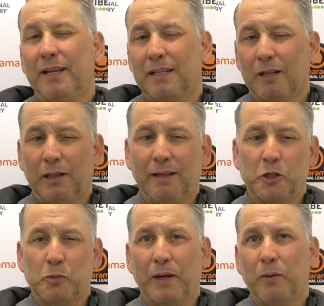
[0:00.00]
He had a little
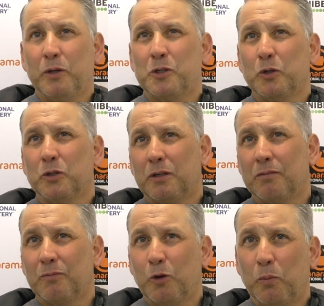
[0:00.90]
spell where he scored a
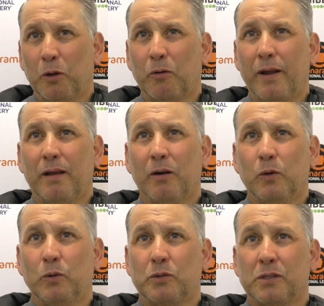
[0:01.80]
couple of great
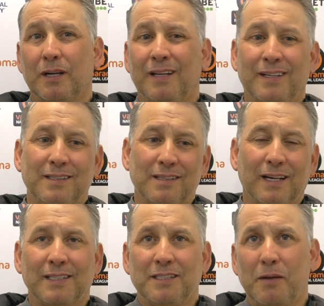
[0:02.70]
goals, and then
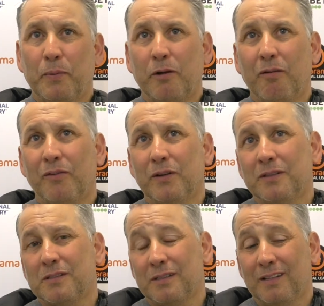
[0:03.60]
had a dip in
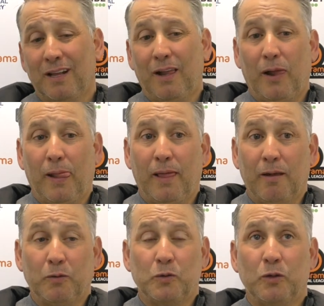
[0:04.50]
confidence, and
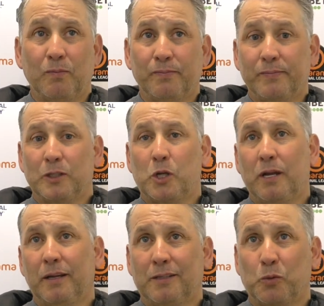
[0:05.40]
you know,
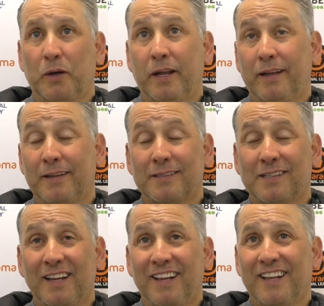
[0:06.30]
it's what it
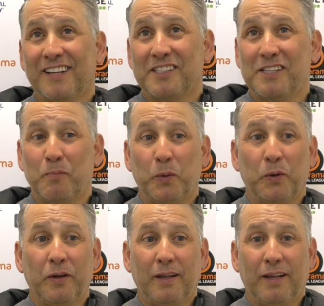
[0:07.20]
is. I said,
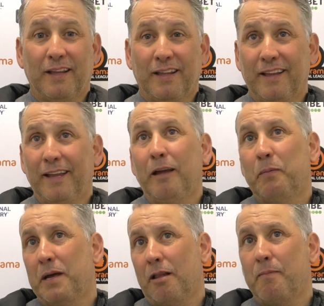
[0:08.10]
but he'll
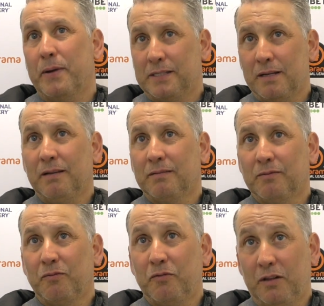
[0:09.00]
be a lot better
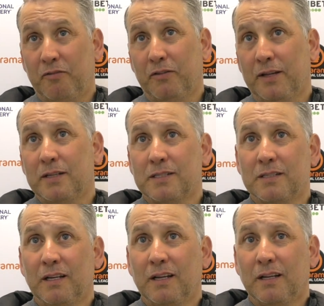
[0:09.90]
for
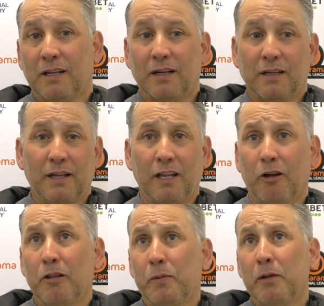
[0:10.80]
this. A
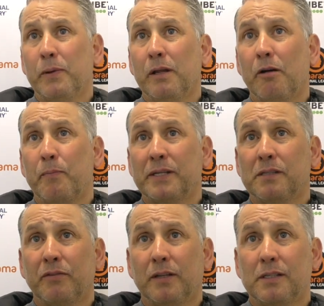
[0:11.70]
lot of them will be a lot
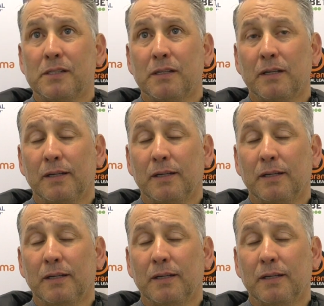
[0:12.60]
better for this.